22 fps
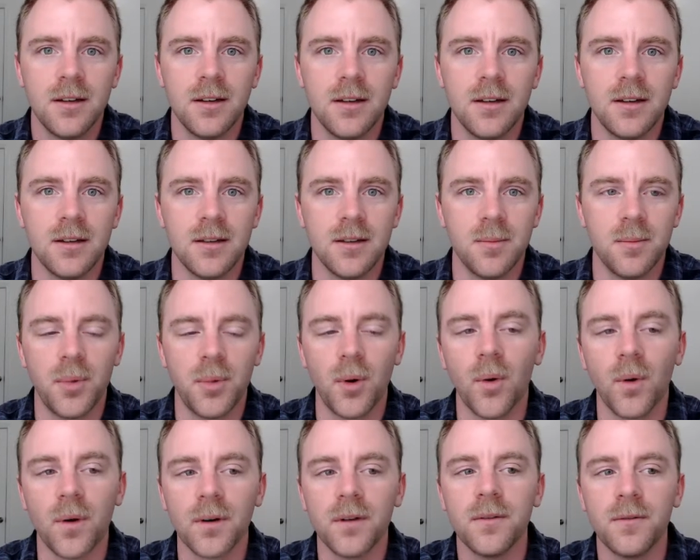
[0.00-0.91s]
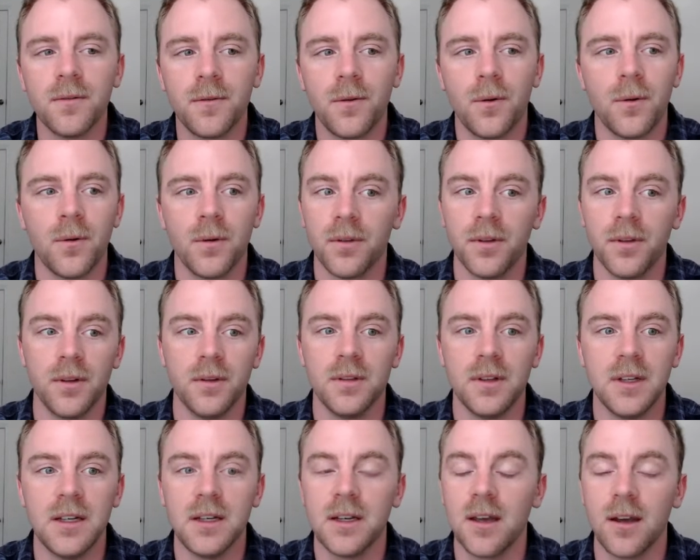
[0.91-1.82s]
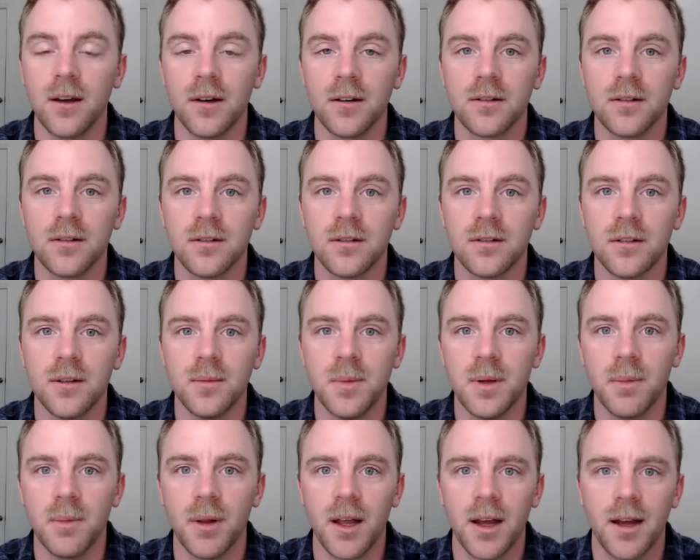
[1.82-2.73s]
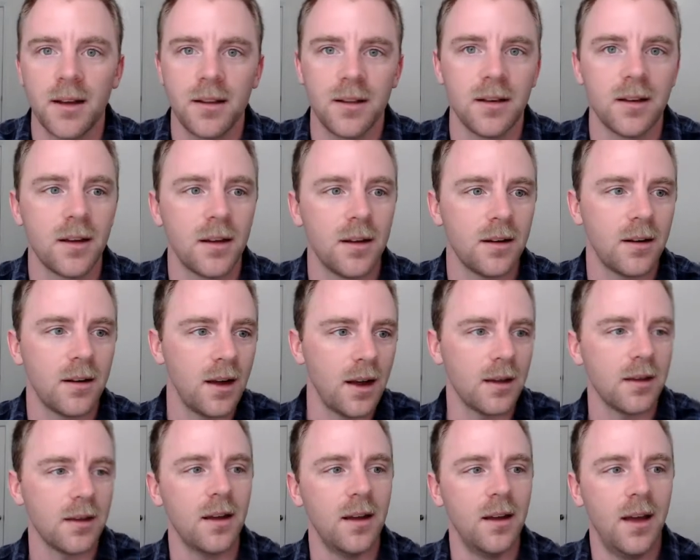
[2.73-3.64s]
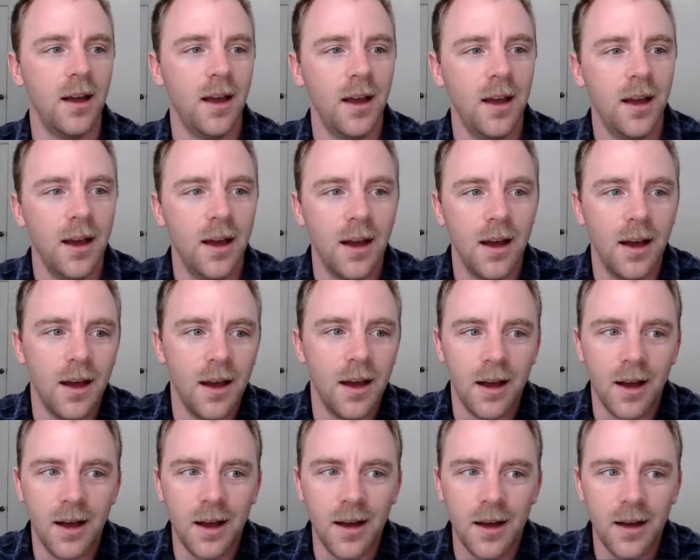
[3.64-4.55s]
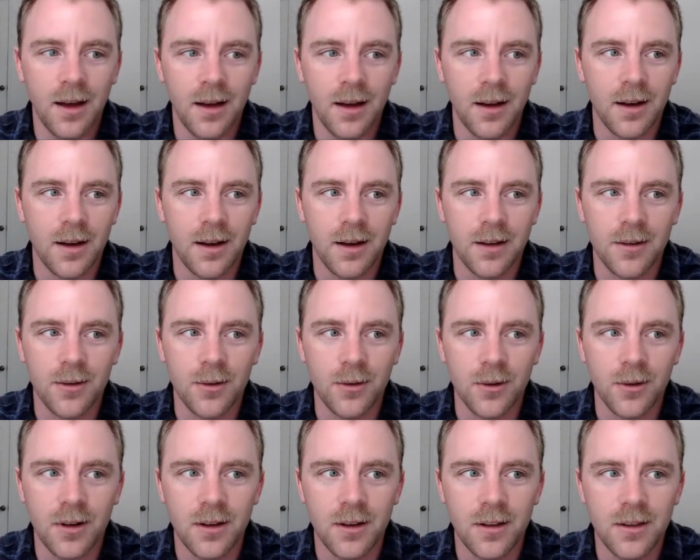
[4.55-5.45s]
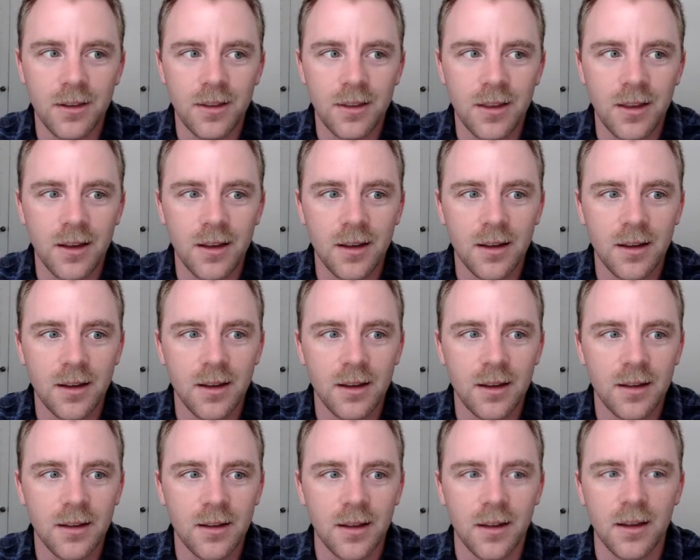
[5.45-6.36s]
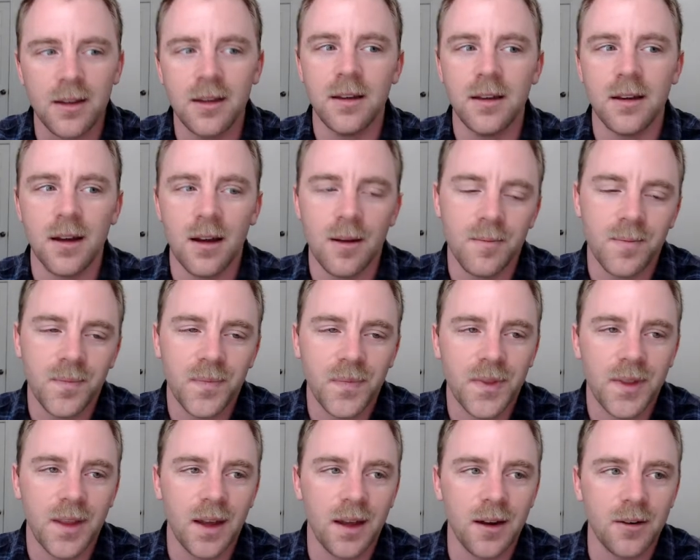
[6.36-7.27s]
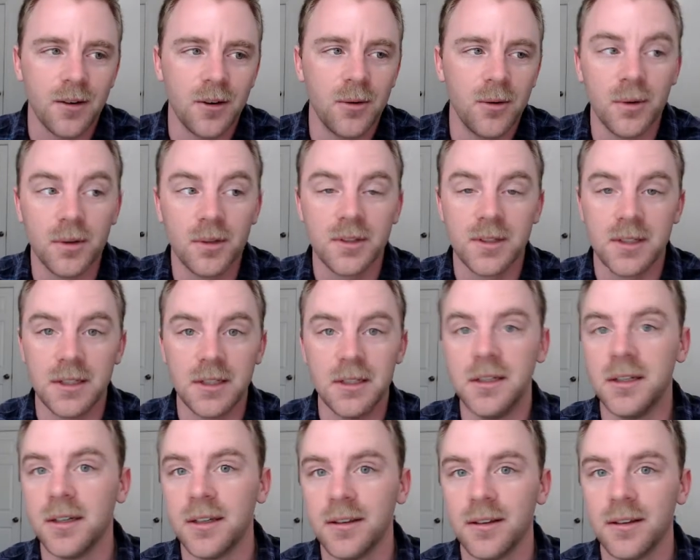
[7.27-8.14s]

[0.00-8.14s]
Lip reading: it's important for the lead character to be black. Like, I don't think, like I don't know, we'll see.